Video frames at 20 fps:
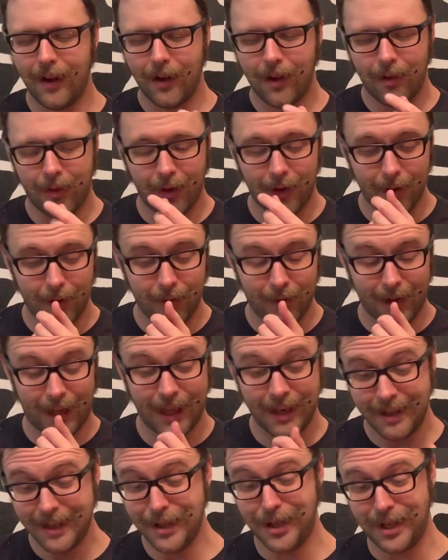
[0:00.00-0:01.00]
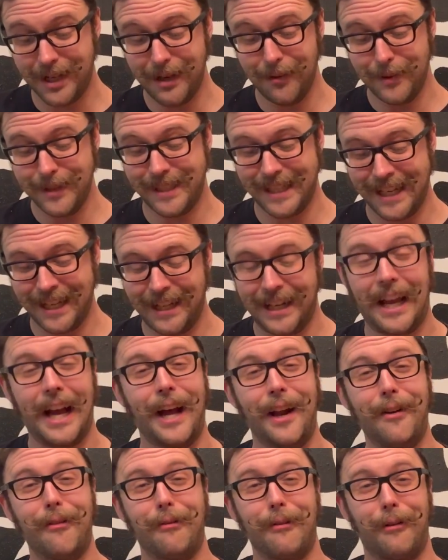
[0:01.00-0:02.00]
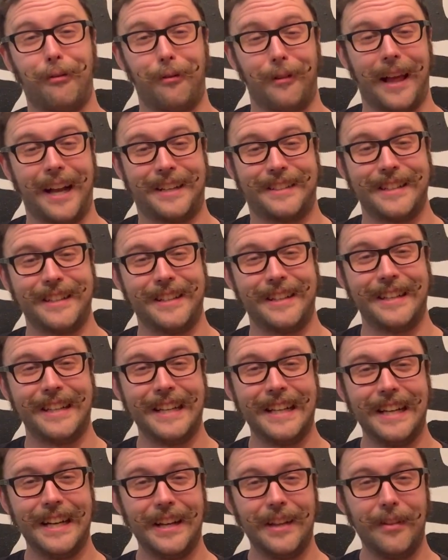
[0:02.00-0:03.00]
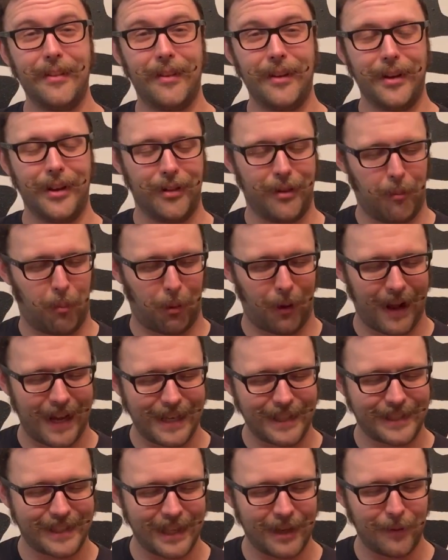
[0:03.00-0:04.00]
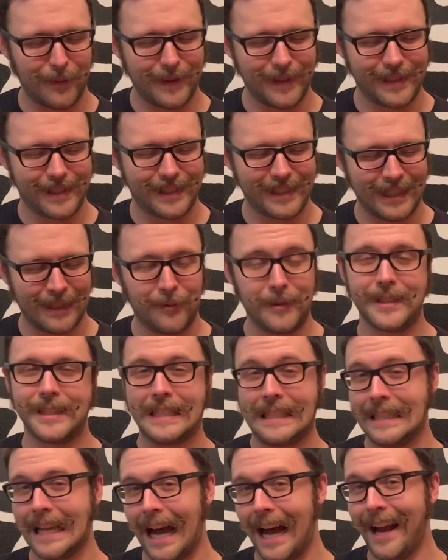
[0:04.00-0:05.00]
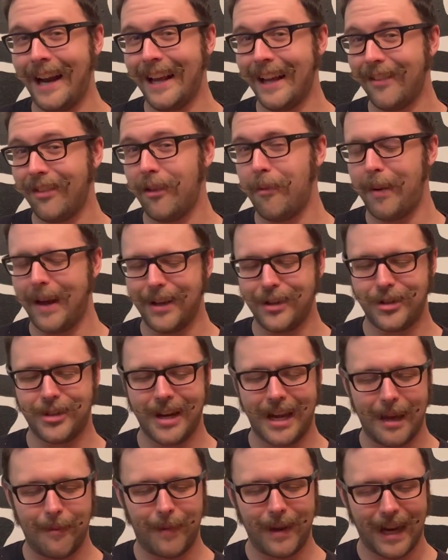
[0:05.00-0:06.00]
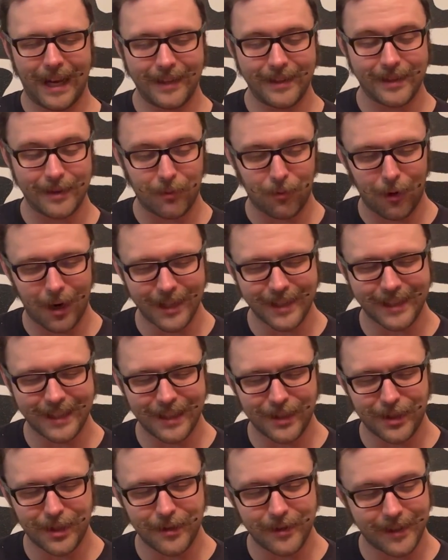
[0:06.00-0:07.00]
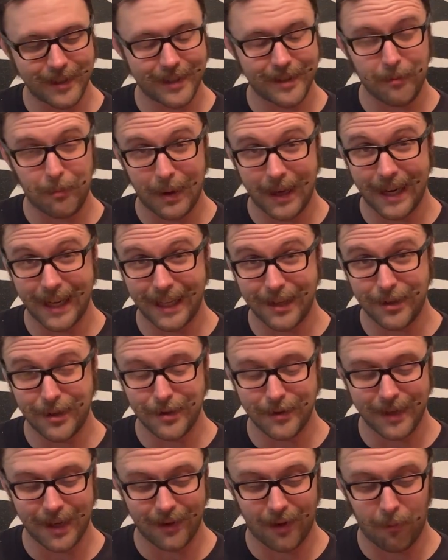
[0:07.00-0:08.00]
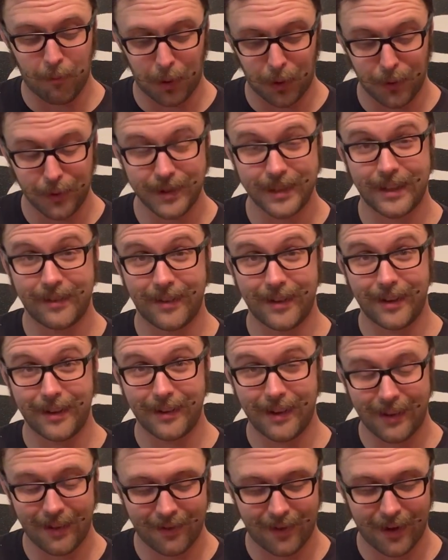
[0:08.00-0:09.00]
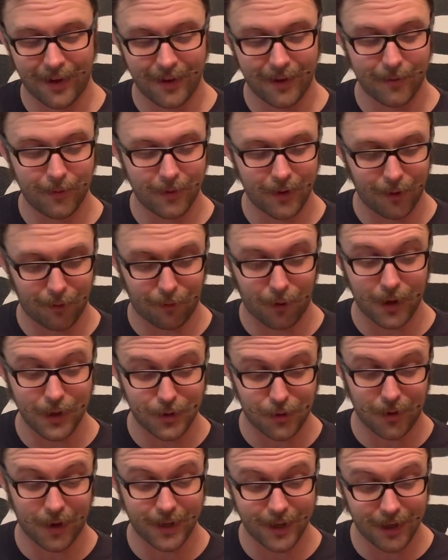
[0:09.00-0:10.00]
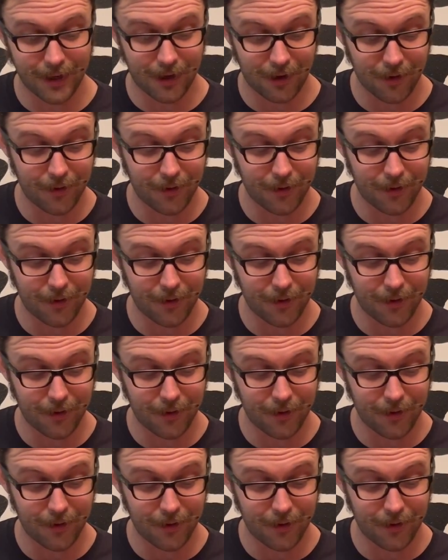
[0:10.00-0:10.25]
the condition it was in kind of reflected the price. It was not in the best shape. It had some rust issues and some pitting issues on the bolt and the front trunnion here.